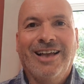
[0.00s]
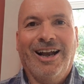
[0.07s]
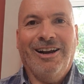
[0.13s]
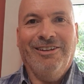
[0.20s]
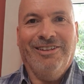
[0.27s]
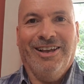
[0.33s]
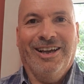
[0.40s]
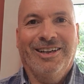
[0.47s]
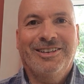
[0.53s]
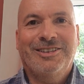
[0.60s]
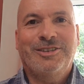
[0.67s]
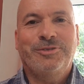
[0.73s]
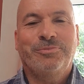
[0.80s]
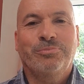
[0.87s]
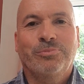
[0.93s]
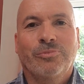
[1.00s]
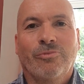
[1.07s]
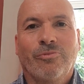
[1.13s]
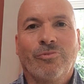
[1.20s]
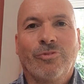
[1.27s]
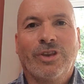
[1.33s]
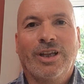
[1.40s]
Hello there.
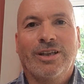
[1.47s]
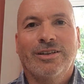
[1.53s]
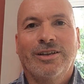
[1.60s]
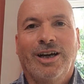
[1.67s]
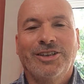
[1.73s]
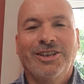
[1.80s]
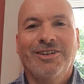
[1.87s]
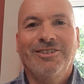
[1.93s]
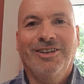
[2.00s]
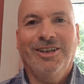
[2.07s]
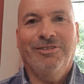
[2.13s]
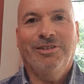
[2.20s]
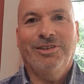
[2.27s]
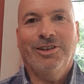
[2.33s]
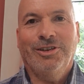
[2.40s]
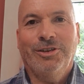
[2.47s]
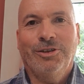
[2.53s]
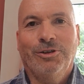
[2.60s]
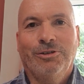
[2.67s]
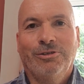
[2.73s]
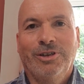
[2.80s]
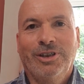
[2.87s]
I don't know whether
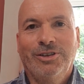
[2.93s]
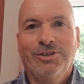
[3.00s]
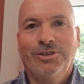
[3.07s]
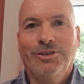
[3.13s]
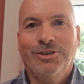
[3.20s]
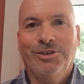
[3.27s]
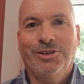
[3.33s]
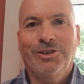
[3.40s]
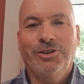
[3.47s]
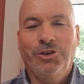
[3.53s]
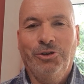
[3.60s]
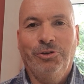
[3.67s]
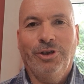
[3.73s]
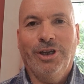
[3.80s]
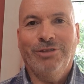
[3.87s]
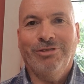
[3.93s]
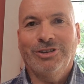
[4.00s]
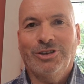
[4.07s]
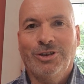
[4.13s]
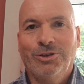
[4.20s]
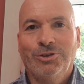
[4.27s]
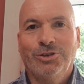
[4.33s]
you're into New Year
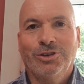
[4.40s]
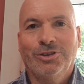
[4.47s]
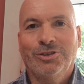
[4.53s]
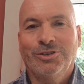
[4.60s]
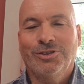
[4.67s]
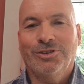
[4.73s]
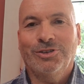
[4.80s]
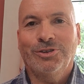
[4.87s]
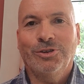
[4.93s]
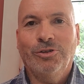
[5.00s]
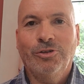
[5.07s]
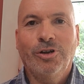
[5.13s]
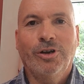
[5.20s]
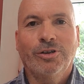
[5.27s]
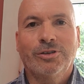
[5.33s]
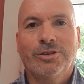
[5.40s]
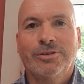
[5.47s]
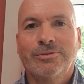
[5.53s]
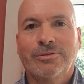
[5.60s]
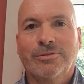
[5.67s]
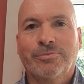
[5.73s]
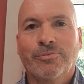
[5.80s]
resolutions or not.
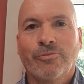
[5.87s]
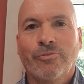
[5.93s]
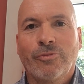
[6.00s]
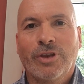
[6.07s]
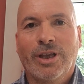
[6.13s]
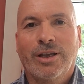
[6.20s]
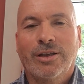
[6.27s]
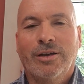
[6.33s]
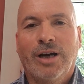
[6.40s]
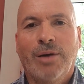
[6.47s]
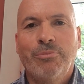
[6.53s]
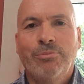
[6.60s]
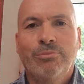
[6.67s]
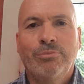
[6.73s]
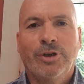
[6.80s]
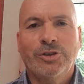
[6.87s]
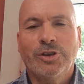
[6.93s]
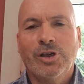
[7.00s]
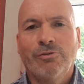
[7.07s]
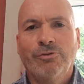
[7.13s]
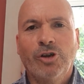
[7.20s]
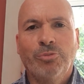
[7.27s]
I'm
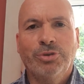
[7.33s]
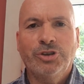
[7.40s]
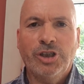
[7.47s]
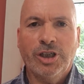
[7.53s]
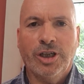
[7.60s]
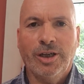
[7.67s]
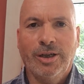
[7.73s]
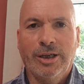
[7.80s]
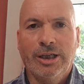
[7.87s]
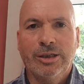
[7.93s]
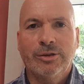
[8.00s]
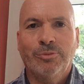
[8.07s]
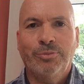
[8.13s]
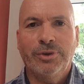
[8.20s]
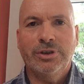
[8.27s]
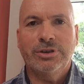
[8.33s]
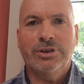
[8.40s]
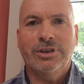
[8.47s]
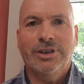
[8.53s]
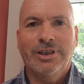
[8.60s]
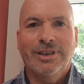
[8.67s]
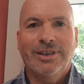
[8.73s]
myself not particularly, but